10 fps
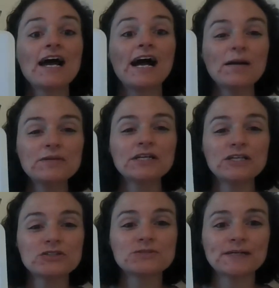I'm going to
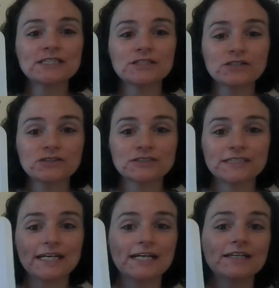use my circles
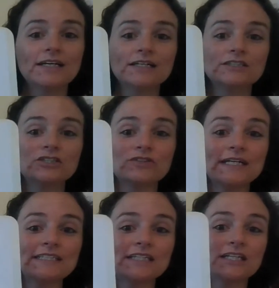again to
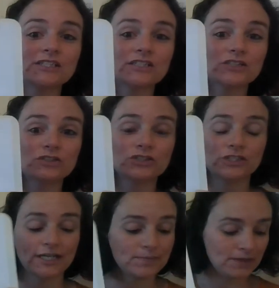trace a circle
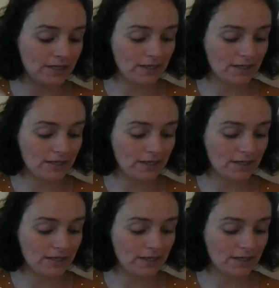shape